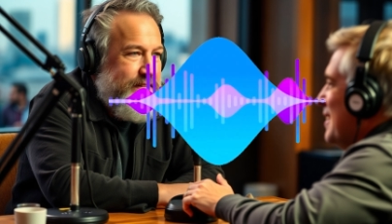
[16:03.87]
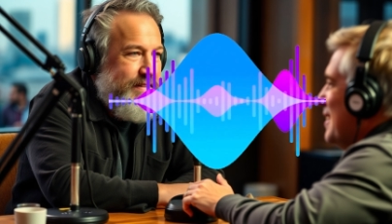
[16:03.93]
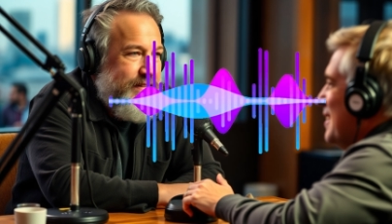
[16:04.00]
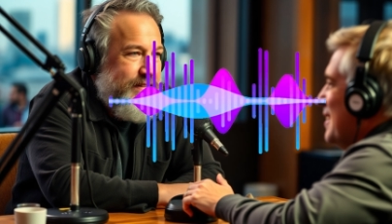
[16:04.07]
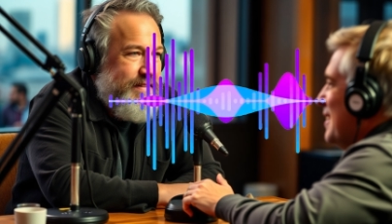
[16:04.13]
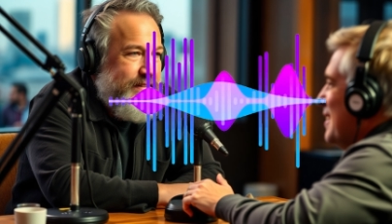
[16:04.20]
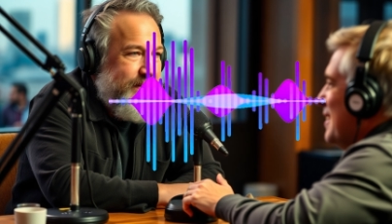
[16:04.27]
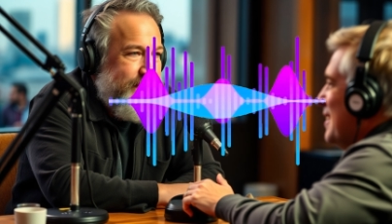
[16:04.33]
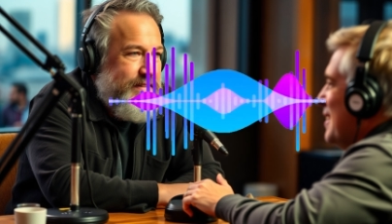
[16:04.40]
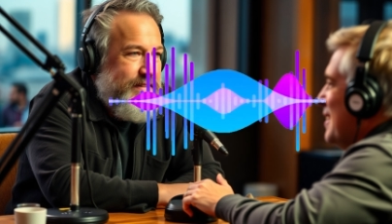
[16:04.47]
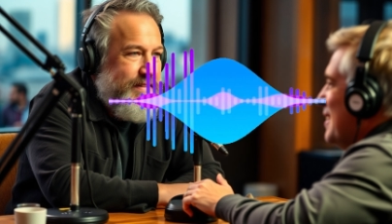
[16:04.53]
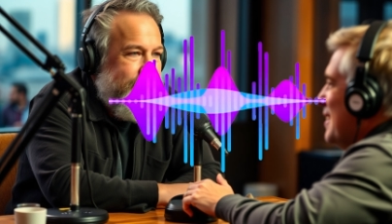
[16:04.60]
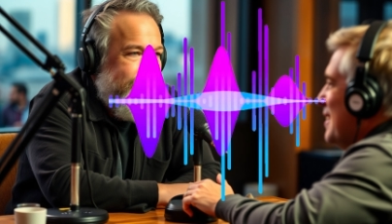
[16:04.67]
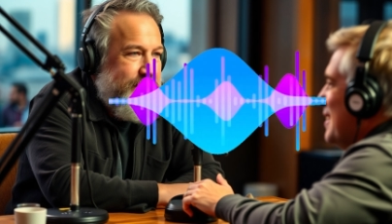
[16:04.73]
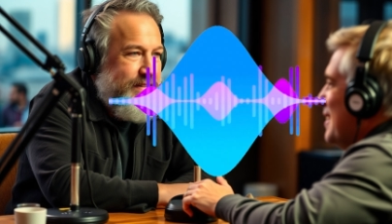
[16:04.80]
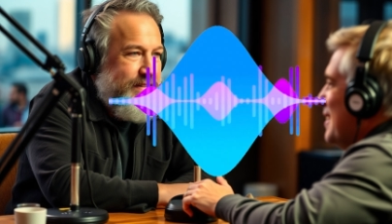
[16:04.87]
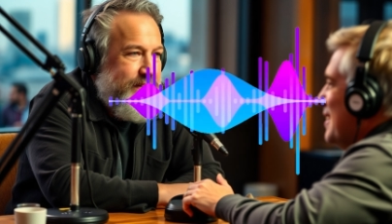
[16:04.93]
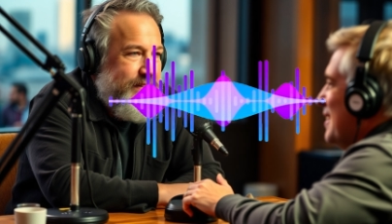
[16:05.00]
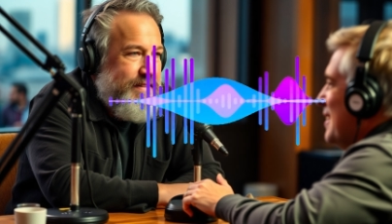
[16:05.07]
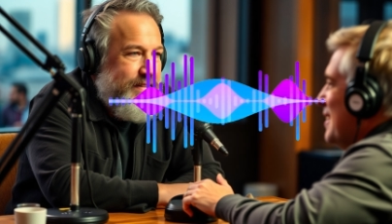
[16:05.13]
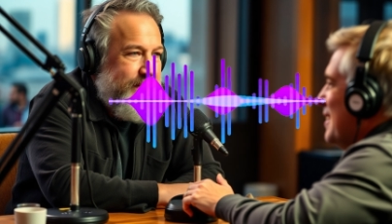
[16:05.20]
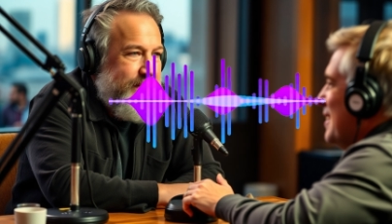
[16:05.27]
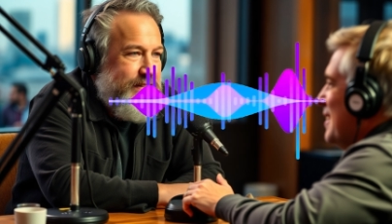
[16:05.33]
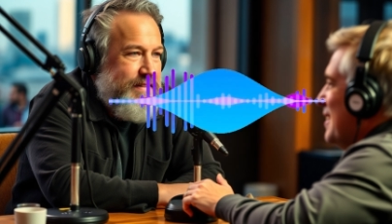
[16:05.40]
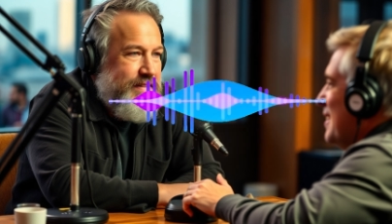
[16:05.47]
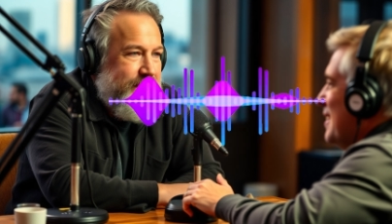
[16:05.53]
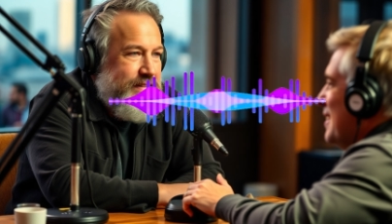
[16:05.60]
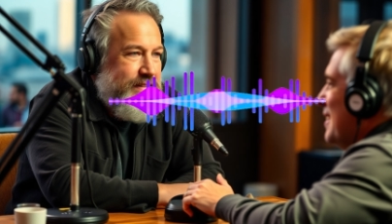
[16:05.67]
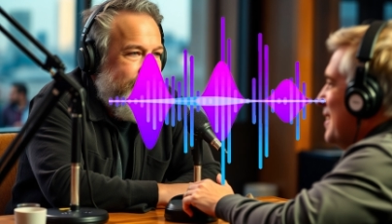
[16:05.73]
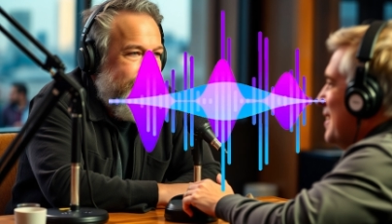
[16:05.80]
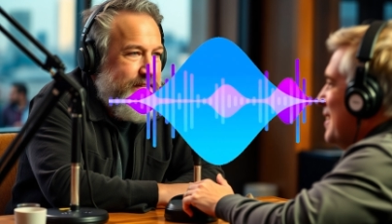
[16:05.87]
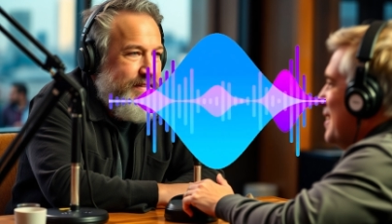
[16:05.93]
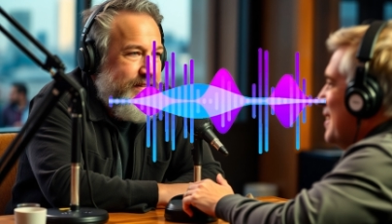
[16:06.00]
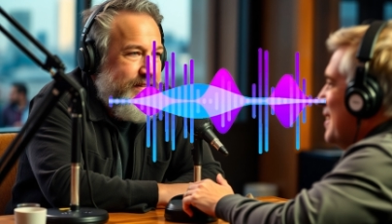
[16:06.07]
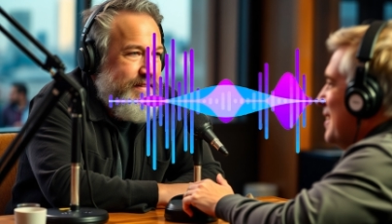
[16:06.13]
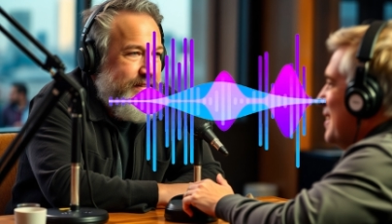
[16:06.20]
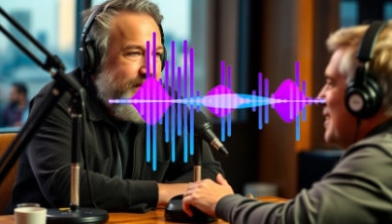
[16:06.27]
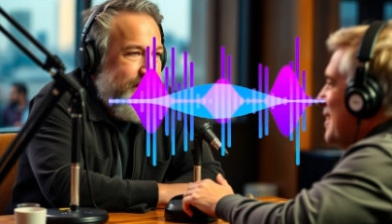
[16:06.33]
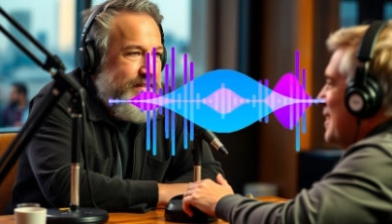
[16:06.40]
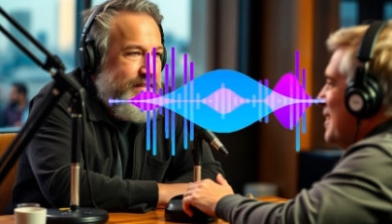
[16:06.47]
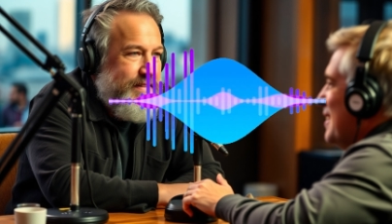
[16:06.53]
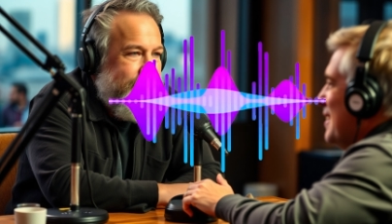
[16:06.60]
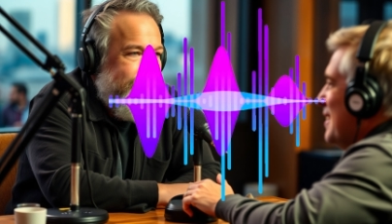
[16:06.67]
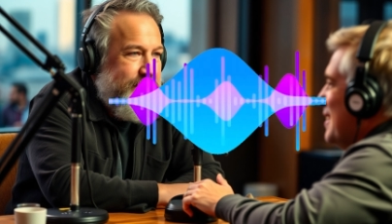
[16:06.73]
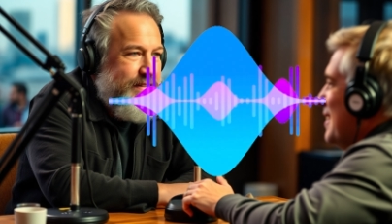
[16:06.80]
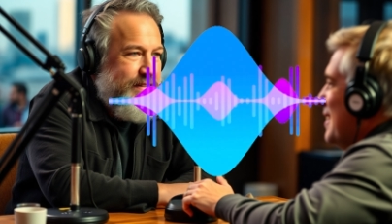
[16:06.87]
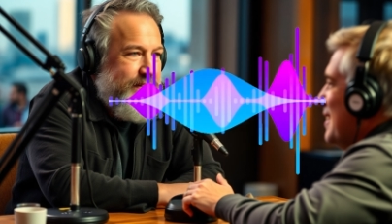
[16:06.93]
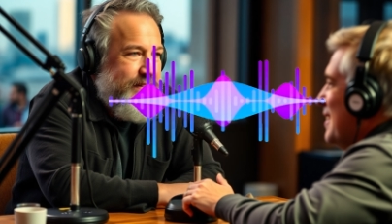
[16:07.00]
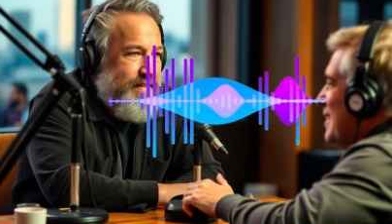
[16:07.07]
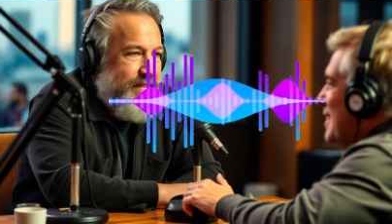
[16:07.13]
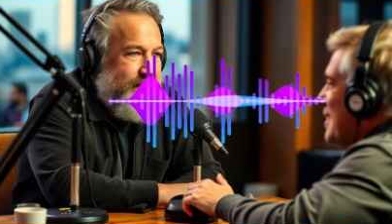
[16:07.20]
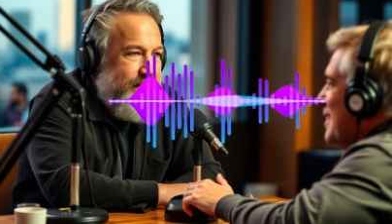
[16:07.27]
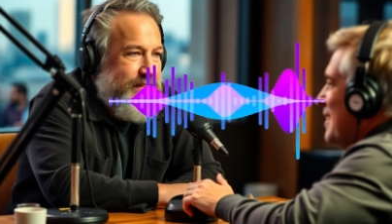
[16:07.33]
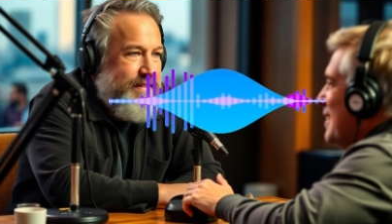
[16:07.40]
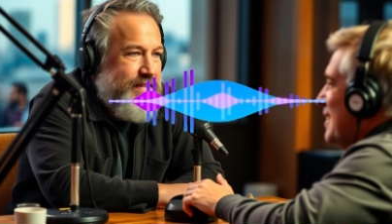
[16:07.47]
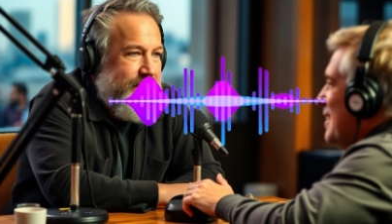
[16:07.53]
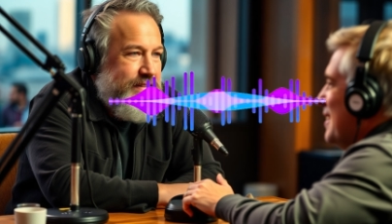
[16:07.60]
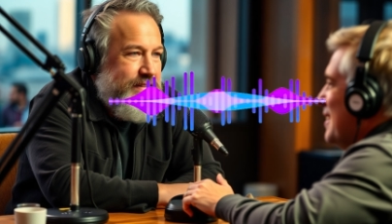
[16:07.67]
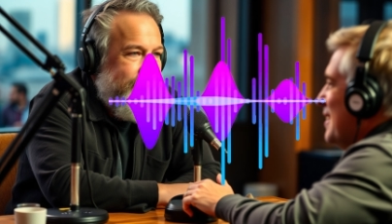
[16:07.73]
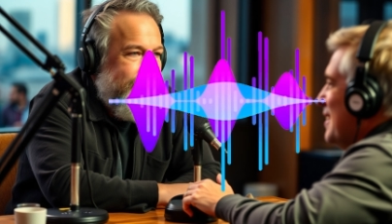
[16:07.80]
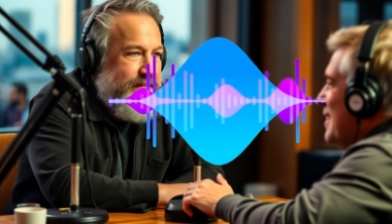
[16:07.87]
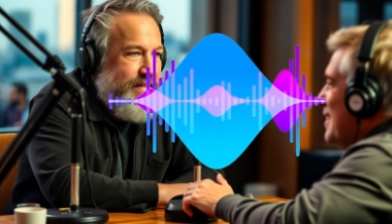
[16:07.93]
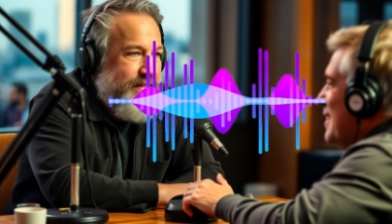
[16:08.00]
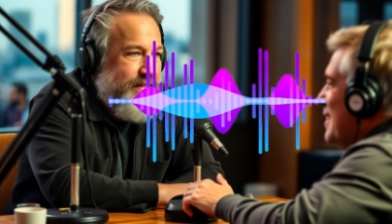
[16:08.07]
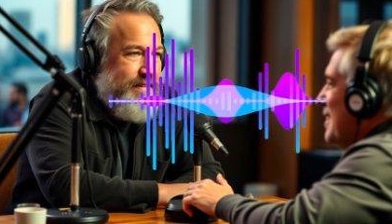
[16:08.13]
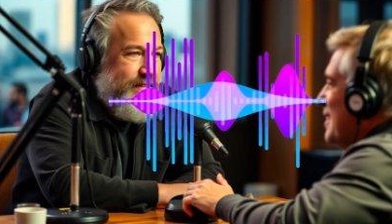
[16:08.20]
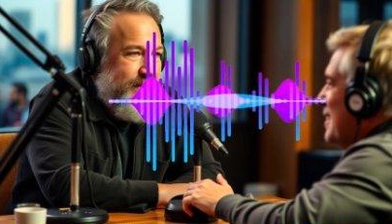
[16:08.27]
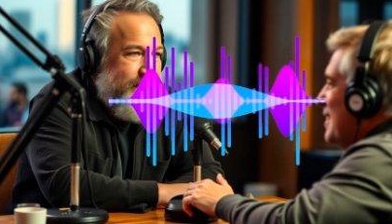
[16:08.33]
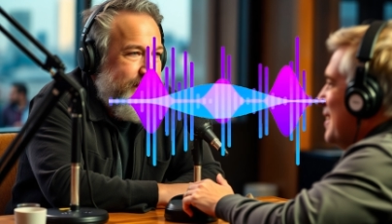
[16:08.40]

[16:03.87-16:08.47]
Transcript: Because in a lot of areas, AI is already like way ahead of us,